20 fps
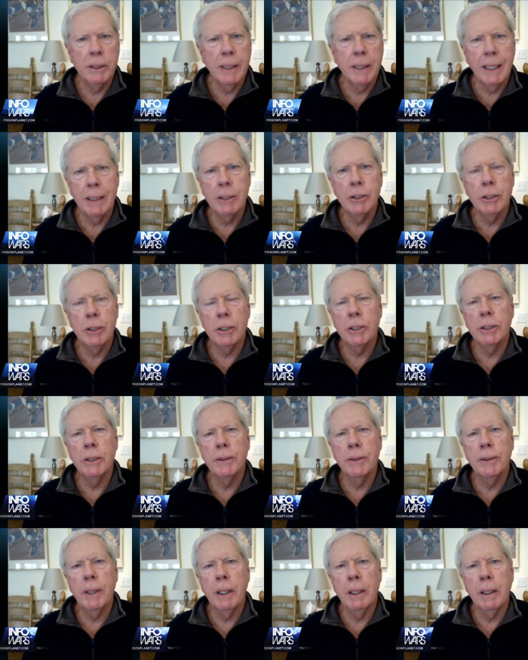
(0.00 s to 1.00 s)
not just
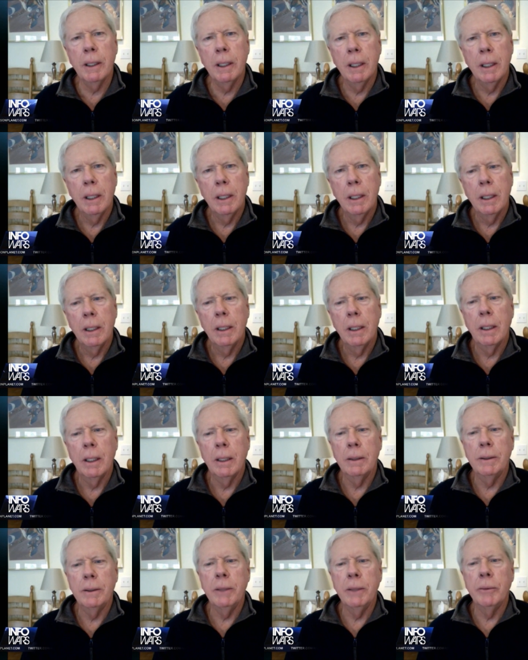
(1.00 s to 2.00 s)
that they
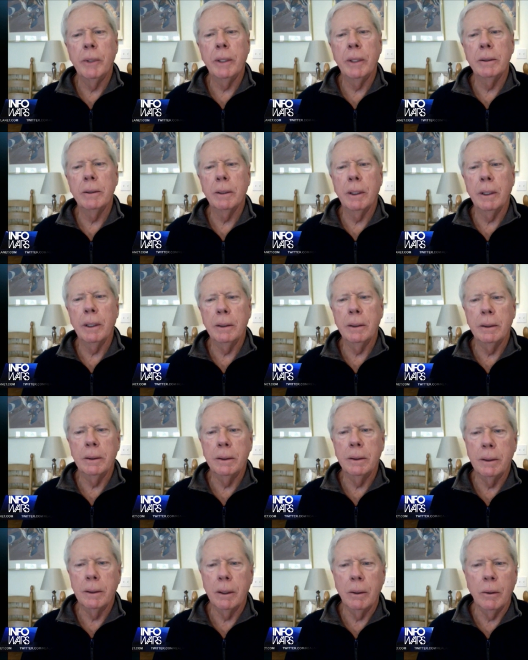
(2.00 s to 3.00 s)
uh,
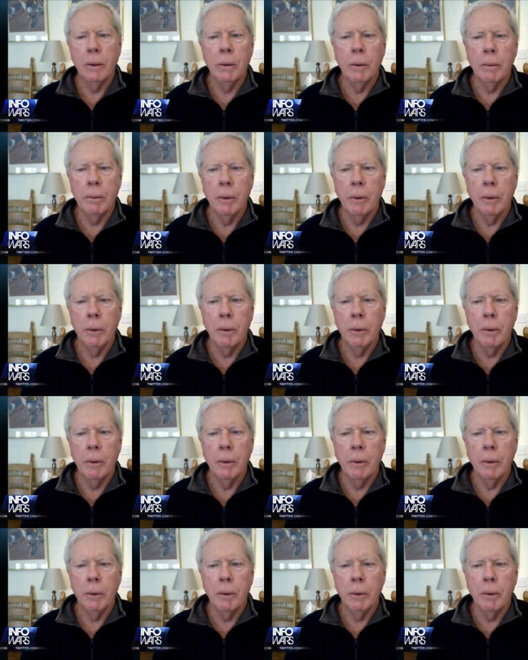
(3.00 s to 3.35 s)
deregulated uh, or,